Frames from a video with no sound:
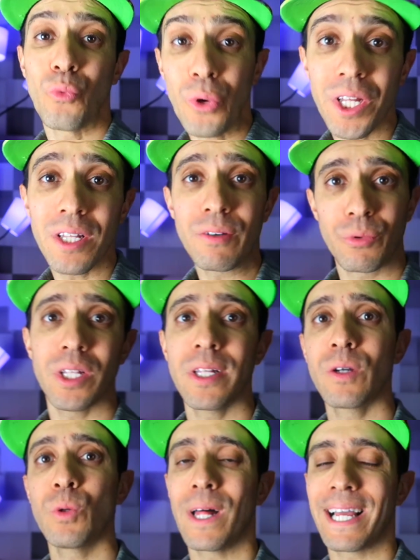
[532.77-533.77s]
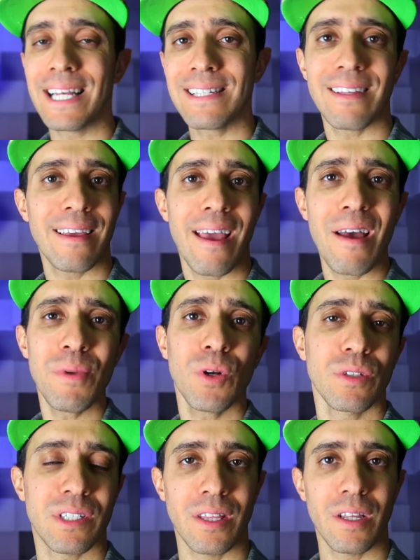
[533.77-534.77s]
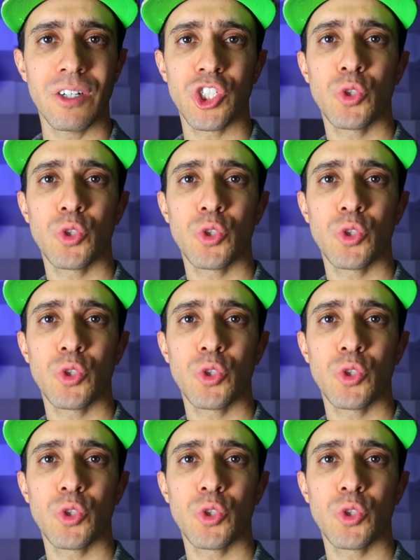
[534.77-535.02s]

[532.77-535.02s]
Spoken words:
Really, really cool. I guess the chemicals in there